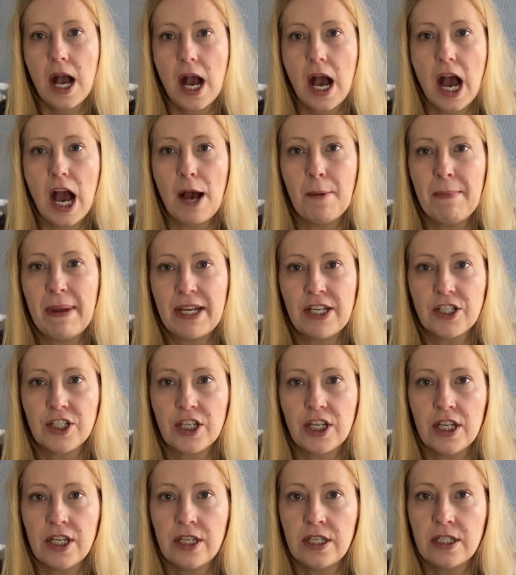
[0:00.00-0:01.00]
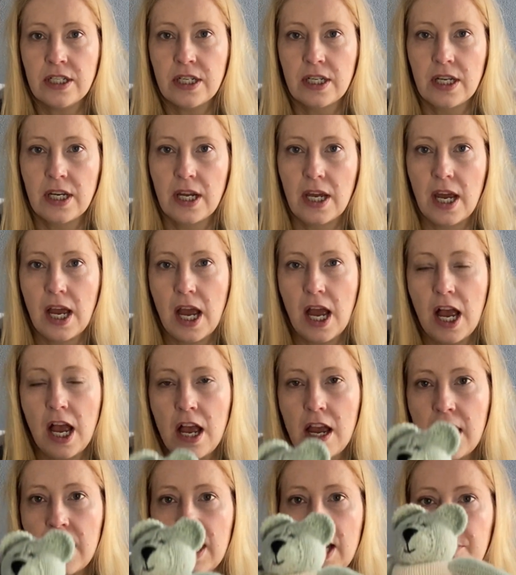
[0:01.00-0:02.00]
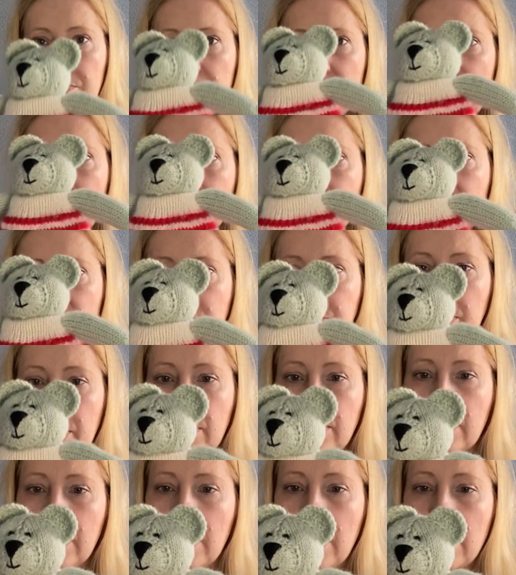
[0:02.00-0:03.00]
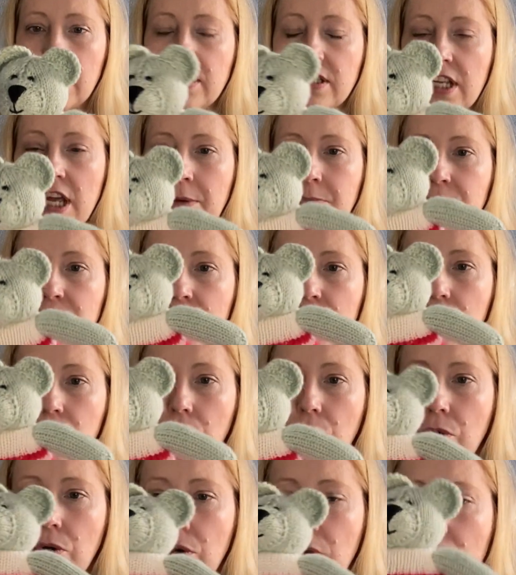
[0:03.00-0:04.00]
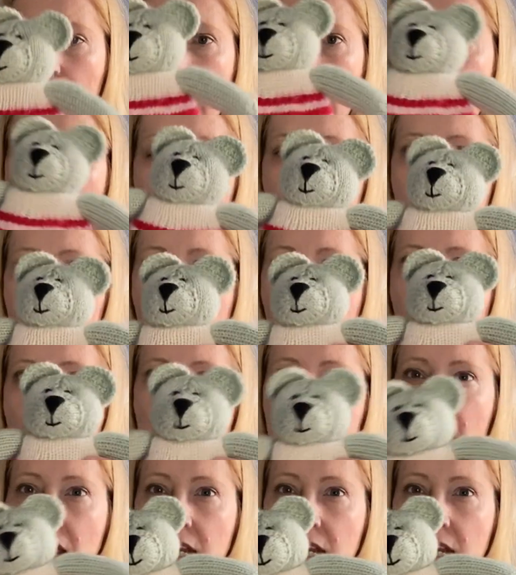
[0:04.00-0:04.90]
I mentioned her in a previous podcast, I'm sure, and I